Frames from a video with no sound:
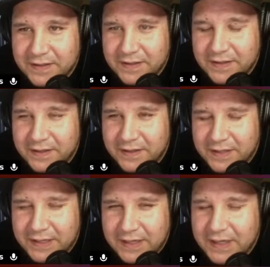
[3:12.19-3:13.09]
you know,
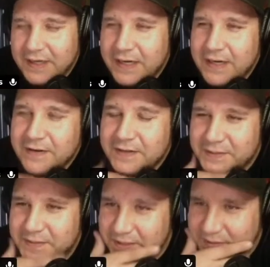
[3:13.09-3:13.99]
like I, I heard
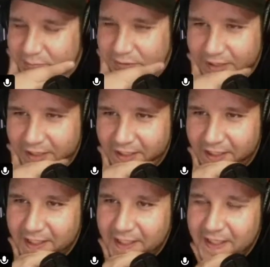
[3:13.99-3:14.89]
someone else point out,
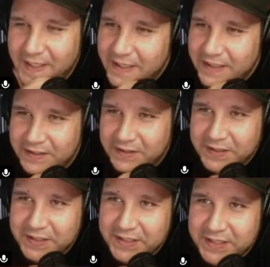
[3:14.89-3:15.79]
like it's
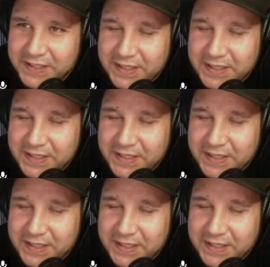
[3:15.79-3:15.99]
good,